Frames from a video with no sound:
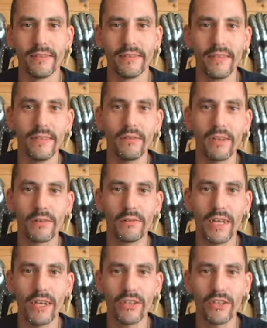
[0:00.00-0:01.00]
The only
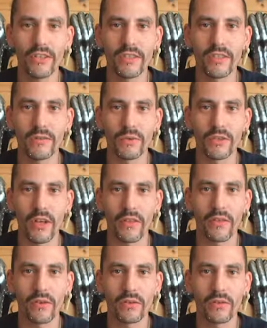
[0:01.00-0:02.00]
creations which I
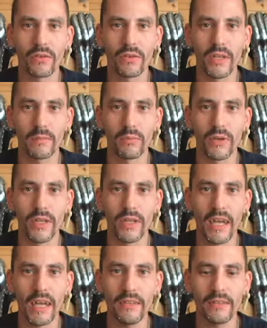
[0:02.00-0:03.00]
thought could get pretty
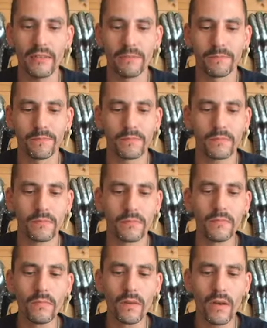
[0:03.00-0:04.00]
nice
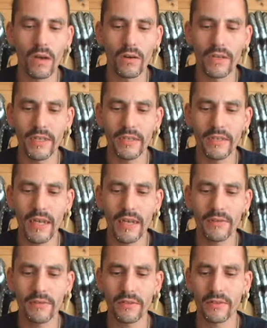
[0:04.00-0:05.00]
are these
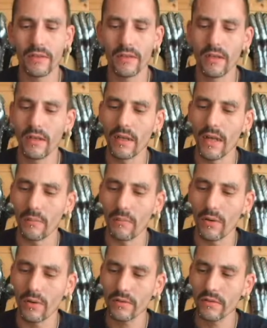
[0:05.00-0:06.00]
knives I
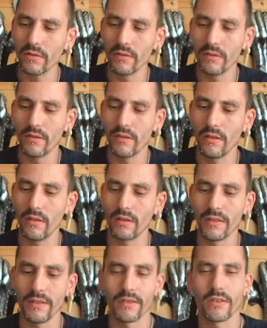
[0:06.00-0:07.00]
bought.
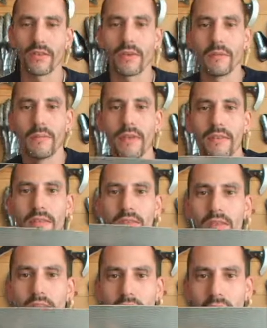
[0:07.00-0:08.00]
These are Damascus
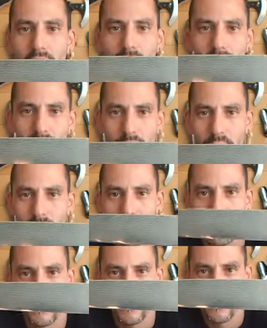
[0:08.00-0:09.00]
steel knives, so you can
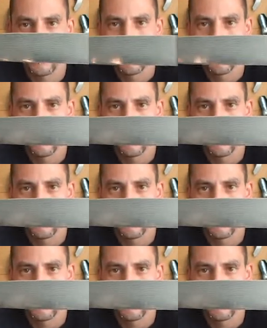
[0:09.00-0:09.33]
see it,